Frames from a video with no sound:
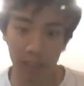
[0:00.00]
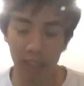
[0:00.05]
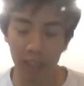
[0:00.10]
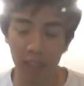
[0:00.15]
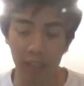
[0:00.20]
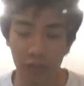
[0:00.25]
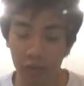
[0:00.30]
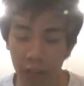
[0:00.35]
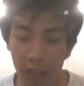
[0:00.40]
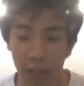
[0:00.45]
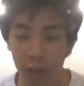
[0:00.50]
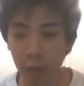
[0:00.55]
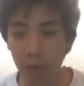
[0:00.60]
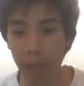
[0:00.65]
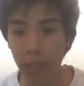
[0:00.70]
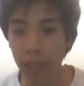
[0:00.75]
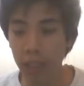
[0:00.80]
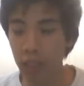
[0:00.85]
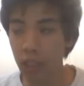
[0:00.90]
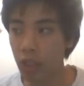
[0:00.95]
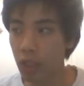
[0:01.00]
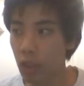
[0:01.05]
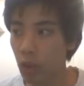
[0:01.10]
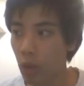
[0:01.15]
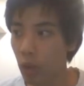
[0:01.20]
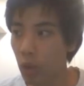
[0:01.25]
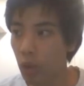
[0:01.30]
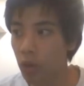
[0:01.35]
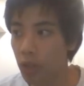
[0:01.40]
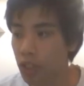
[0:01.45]
disfigurement
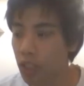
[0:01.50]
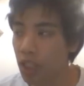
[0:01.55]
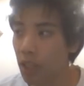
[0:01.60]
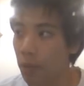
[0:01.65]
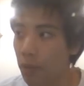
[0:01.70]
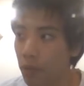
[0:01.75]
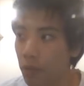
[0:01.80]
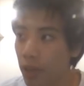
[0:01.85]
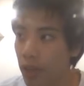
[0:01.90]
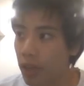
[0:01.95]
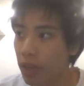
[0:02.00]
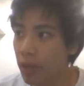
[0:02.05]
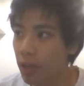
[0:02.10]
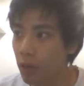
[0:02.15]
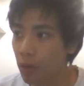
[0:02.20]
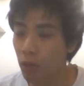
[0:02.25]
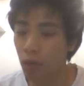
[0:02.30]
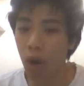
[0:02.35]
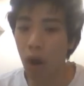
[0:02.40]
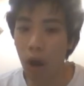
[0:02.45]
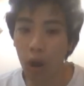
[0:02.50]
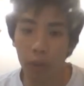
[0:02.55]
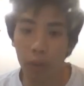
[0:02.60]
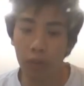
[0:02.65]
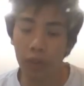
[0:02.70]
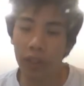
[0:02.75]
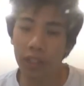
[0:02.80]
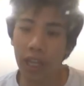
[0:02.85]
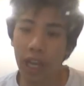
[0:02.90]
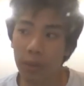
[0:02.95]
or something wrong
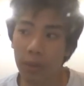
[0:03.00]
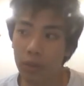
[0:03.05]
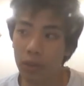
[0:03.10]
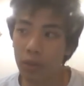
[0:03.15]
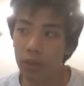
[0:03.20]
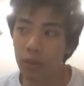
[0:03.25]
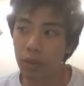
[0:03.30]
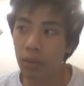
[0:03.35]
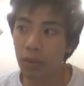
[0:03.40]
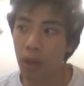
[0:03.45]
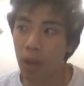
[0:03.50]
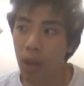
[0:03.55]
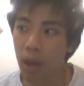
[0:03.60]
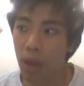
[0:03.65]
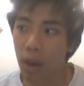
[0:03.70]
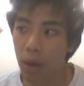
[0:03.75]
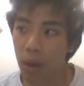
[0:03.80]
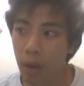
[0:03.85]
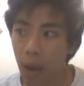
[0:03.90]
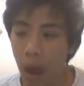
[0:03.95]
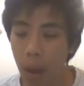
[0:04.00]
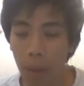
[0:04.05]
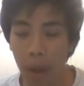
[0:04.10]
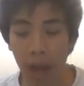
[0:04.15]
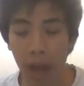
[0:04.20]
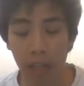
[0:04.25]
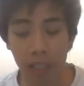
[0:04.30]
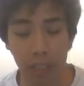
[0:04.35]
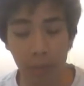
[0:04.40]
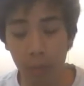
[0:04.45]
with the damsel
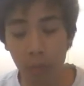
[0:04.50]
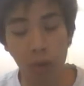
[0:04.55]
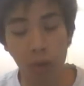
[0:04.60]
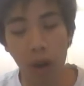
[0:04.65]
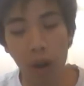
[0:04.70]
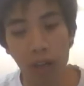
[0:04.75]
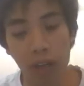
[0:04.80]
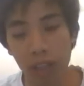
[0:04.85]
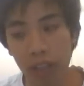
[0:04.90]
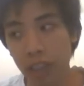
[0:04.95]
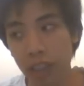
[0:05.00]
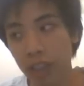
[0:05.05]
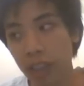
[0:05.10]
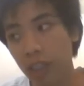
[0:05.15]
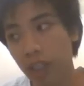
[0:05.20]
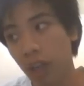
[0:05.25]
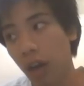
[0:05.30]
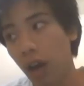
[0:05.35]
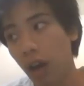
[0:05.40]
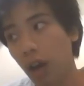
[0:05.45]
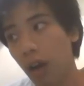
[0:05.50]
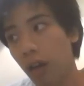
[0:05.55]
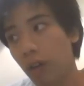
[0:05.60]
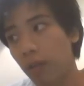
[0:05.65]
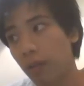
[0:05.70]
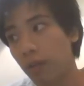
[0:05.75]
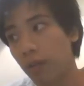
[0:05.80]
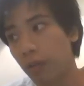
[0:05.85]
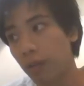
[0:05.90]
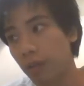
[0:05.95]
as a product
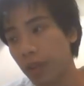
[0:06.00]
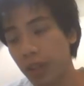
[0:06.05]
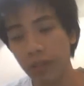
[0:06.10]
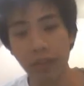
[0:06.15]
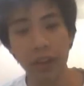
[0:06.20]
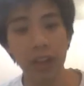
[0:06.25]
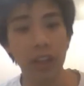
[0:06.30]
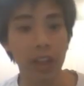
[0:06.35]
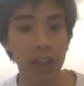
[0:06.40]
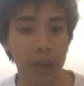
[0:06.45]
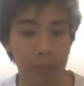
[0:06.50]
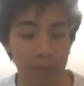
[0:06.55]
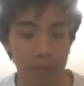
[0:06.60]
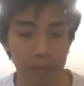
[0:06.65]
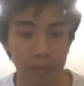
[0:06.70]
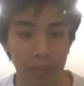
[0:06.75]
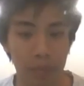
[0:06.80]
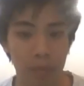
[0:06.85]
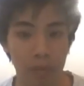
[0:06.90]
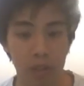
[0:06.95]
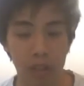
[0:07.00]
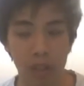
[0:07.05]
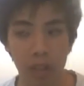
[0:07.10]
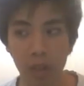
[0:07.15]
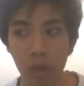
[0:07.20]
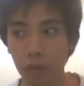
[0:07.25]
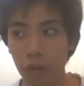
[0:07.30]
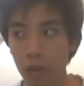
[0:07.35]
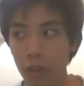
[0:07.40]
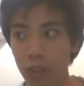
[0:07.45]
of the villain.
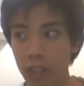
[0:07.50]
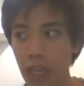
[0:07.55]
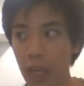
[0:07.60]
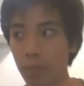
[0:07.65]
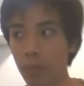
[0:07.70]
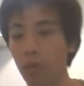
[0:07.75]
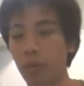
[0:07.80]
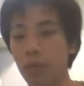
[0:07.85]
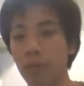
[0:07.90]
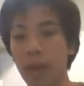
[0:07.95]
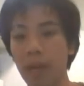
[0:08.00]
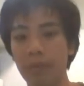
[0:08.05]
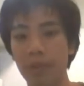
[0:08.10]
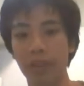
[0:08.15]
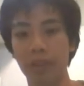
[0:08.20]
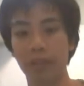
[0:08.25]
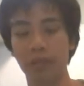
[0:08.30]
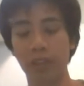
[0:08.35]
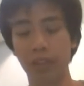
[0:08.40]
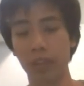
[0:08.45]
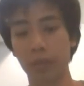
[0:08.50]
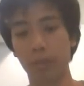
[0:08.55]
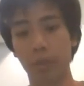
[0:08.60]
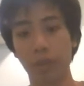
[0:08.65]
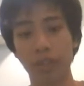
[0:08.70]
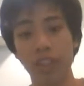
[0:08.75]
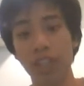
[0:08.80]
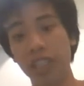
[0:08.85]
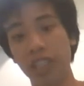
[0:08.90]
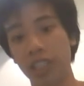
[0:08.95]
So, for example, maybe the villain
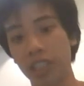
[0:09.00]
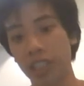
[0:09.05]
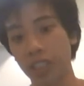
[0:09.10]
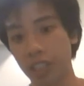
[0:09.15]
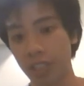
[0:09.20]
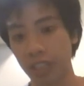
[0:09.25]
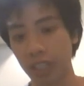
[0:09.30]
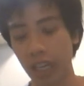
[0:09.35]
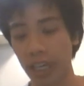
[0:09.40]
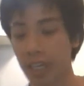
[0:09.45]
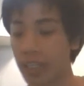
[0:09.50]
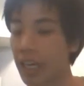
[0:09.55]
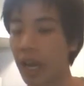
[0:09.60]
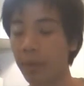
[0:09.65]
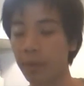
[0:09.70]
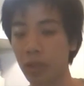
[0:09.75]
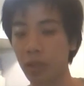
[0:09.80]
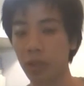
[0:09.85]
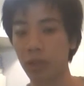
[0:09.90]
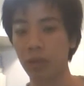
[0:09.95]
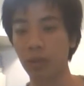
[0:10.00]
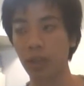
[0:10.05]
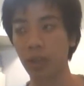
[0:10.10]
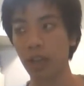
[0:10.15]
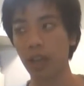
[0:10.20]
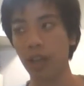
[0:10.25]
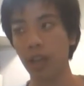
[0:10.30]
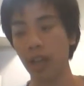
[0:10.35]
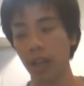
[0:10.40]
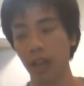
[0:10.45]
possesses said damsel,
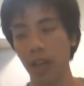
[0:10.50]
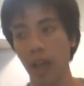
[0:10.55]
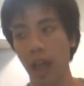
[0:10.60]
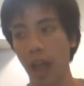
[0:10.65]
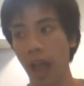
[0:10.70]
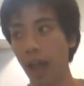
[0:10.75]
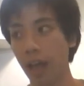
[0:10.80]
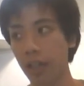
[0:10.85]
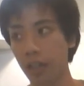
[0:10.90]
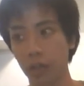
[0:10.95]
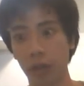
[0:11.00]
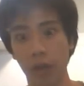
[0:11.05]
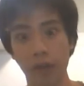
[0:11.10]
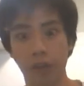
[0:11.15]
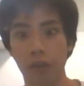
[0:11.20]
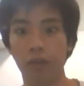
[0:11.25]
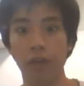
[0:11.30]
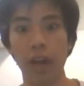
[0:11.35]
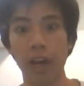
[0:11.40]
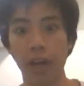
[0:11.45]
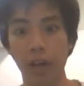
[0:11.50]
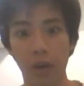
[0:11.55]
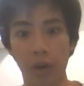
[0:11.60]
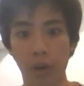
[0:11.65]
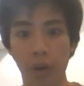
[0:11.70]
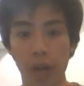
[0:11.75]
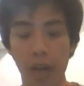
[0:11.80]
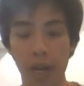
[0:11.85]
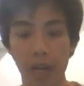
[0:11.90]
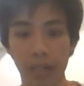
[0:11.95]
and you have to fight
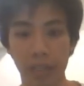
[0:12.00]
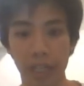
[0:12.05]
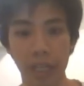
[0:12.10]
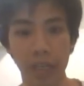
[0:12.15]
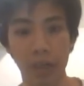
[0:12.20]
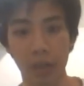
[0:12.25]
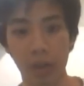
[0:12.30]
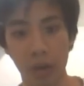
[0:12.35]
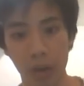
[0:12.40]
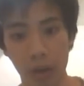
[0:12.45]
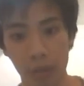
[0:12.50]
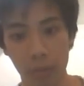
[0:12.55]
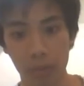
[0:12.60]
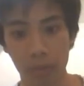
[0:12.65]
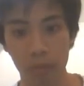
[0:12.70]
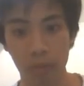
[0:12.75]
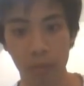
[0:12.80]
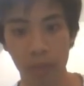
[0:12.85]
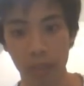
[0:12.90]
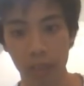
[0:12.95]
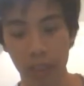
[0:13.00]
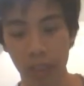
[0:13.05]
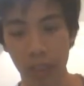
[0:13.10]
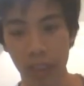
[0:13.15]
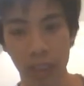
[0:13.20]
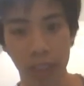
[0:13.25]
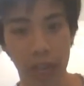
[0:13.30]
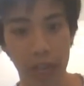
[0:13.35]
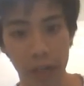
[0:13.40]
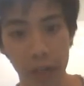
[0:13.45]
her and kill her,
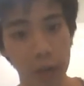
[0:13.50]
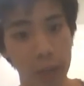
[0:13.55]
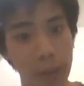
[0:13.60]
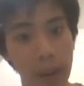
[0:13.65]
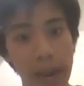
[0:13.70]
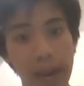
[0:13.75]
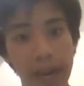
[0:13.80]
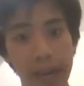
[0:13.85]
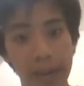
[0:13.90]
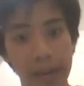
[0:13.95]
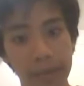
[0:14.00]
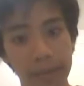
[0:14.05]
just to end her pain.